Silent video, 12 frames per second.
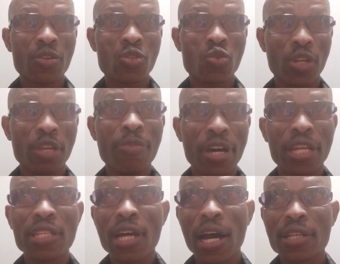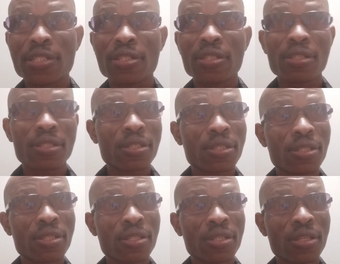to liberate us.
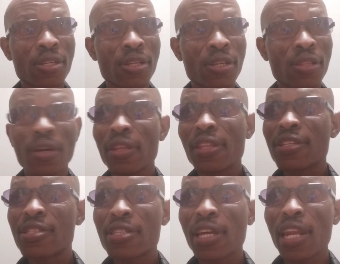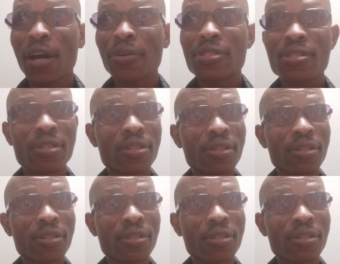Not these sellouts.